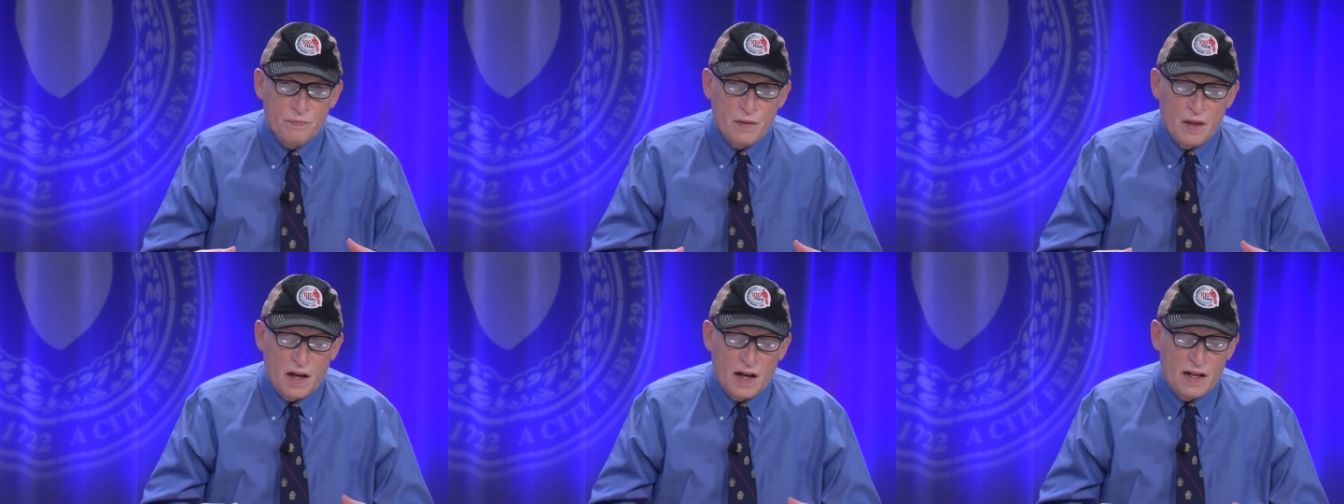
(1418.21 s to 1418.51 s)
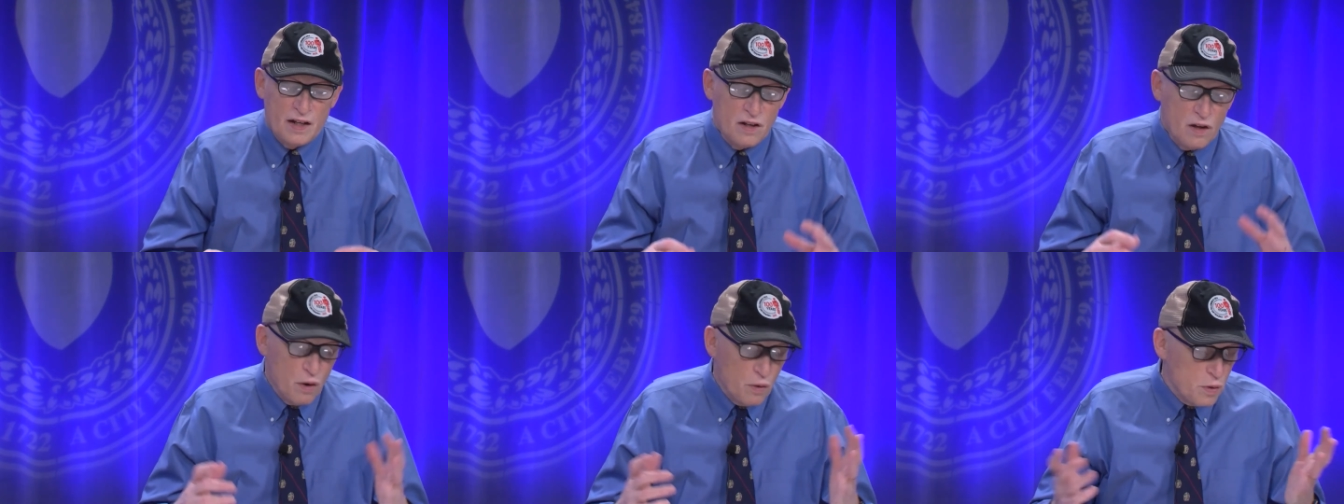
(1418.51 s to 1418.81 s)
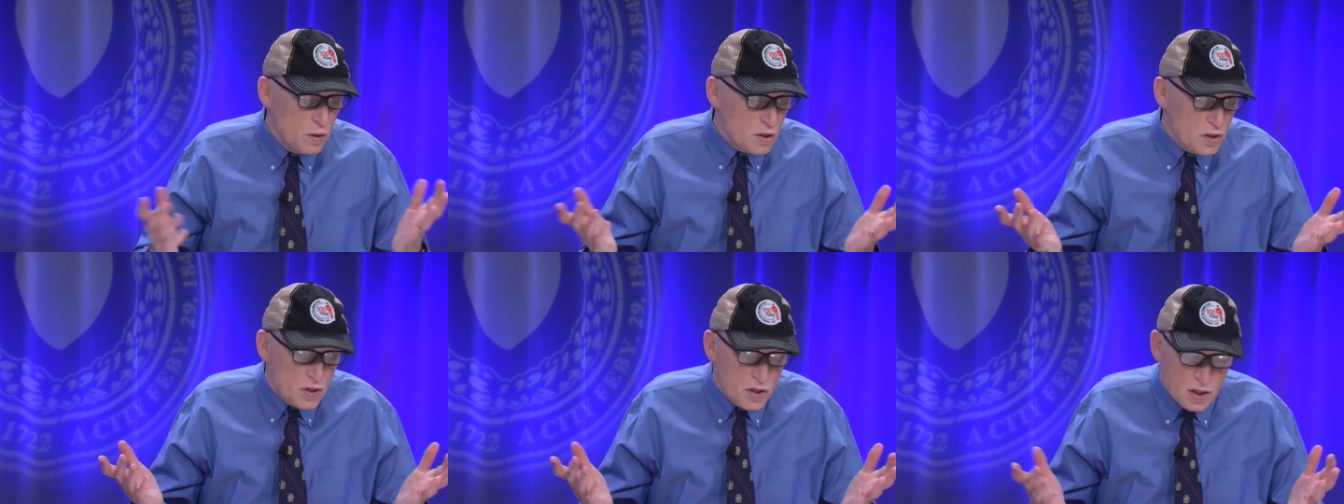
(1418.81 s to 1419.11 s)
I know
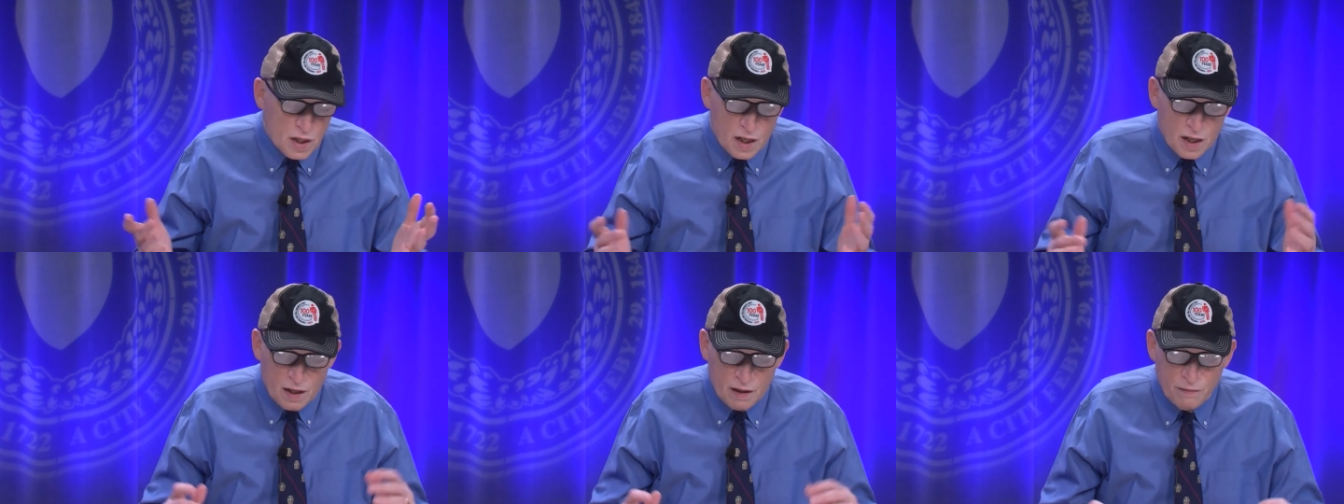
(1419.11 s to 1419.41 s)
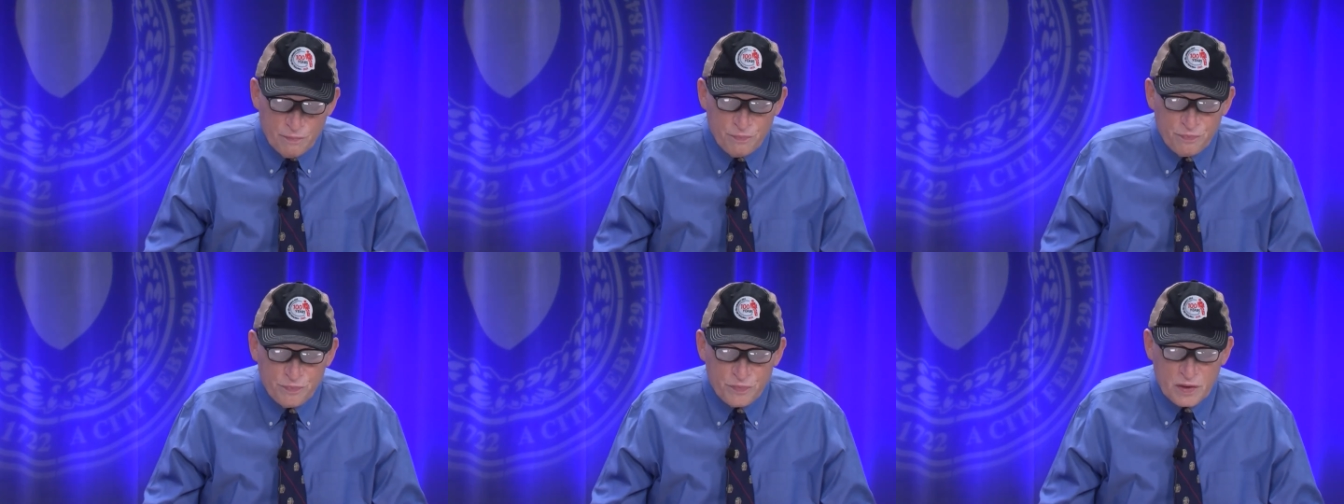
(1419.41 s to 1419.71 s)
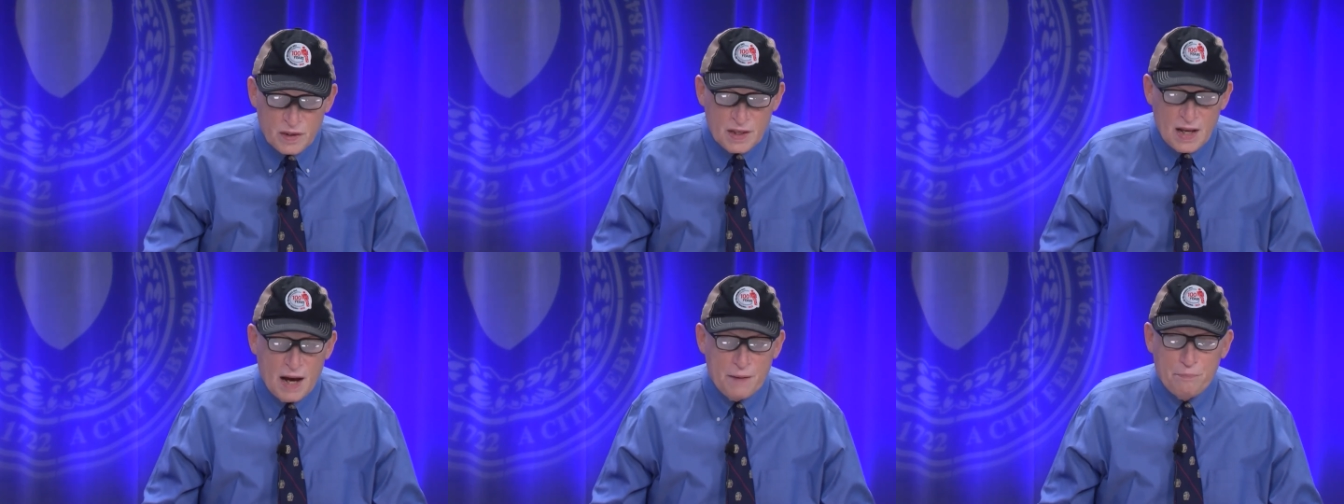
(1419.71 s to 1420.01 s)
it's
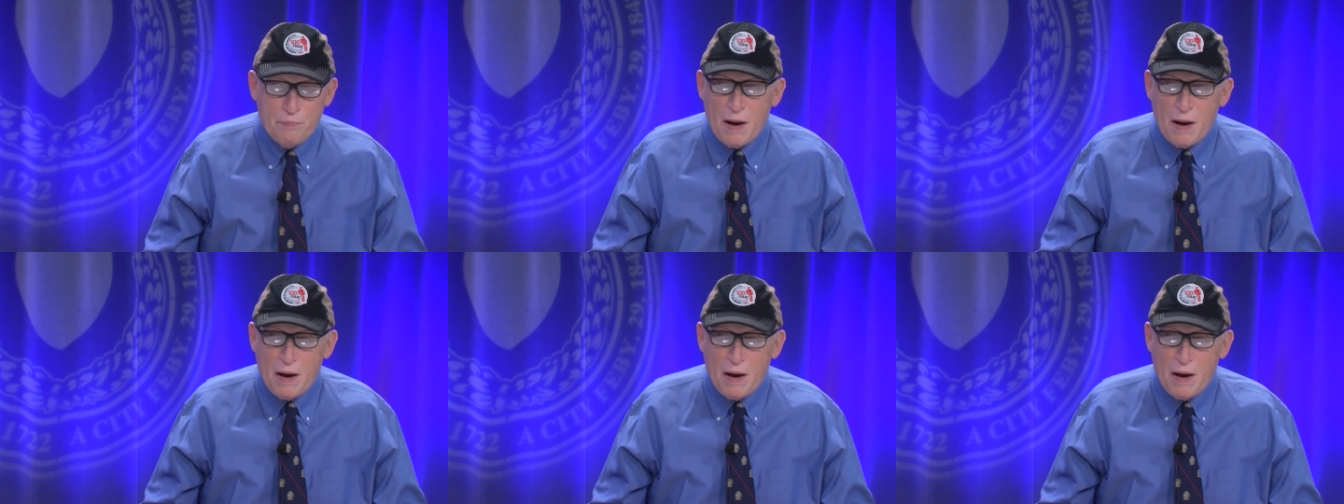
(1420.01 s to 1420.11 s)
not